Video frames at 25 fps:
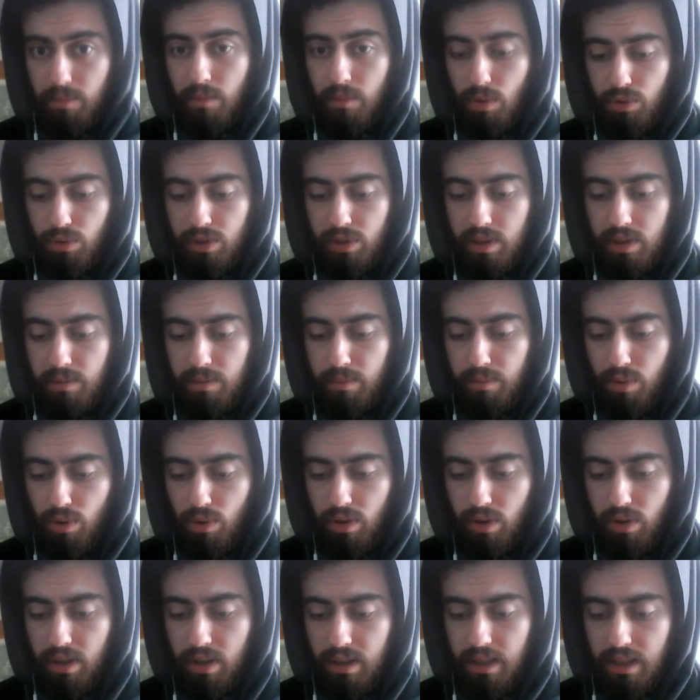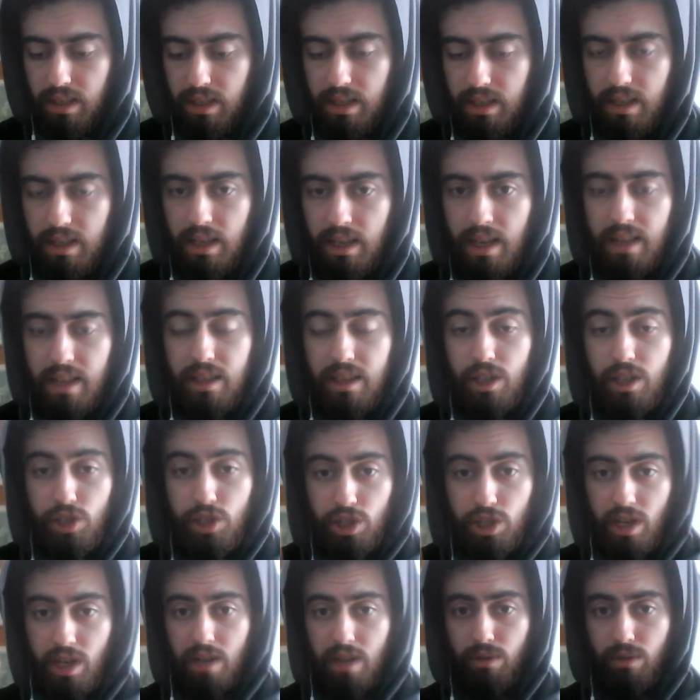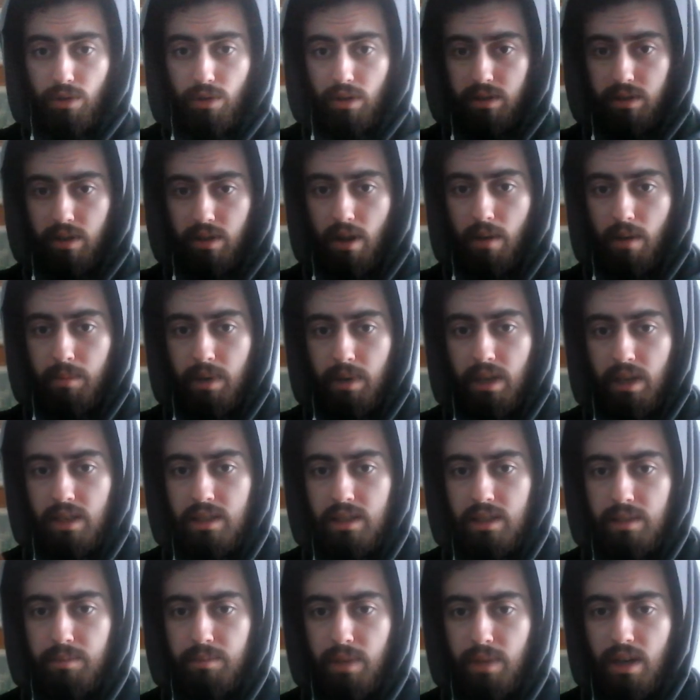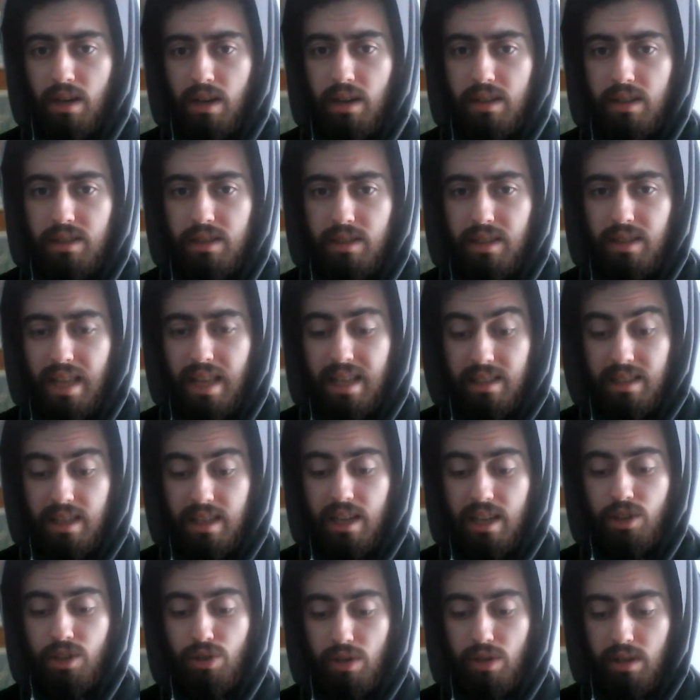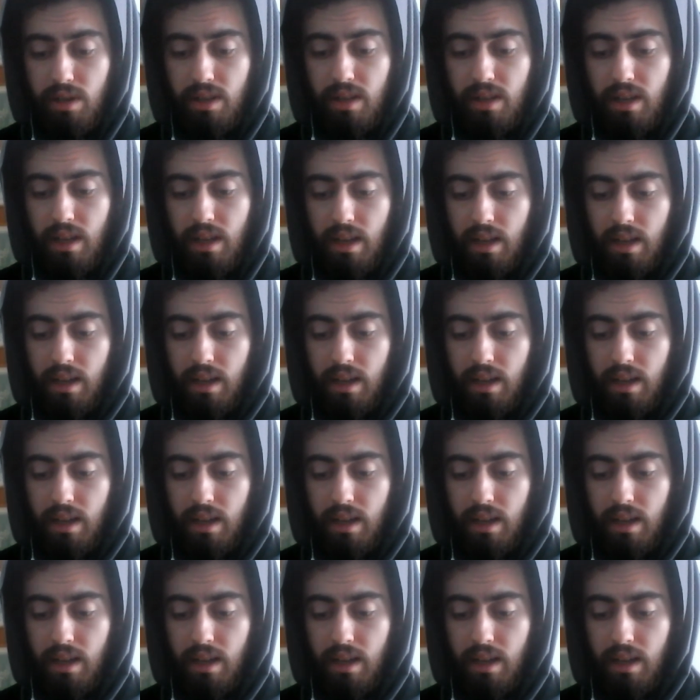most importantly the general topics, because that's actually